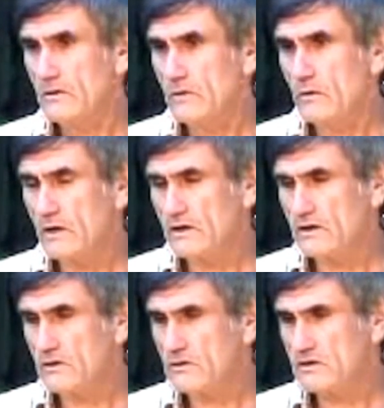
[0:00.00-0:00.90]
We want
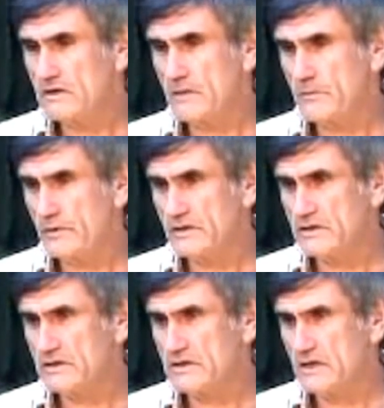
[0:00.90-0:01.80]
to use that
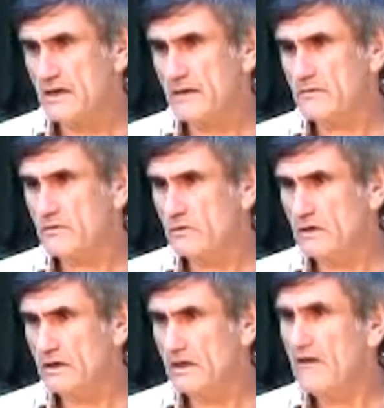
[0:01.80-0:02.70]
precious time to
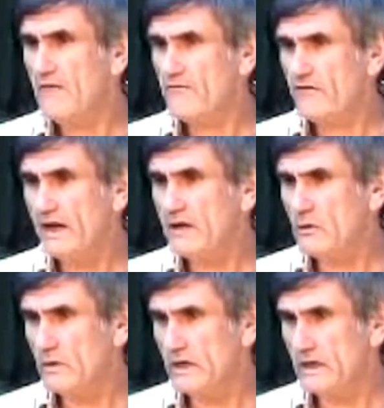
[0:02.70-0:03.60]
really
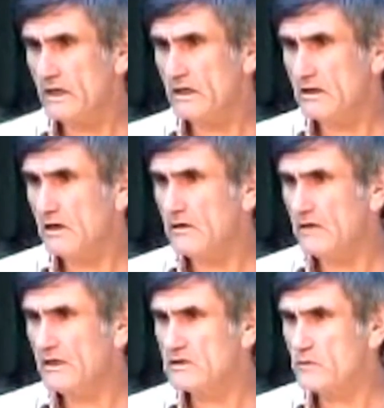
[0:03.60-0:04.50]
find a way to get their
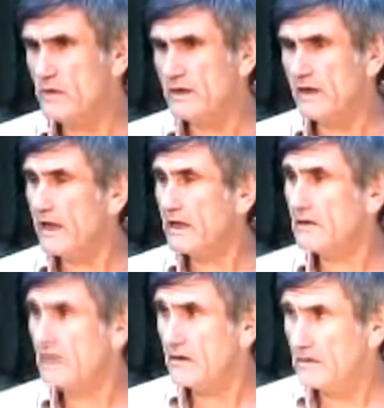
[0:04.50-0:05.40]
needs met
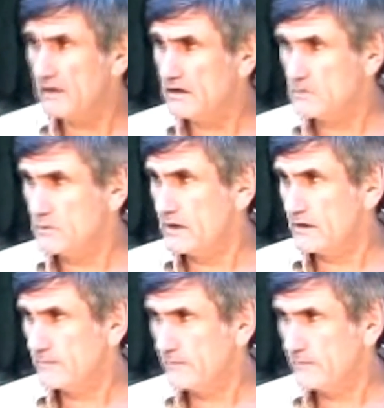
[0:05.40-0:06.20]
and our needs met.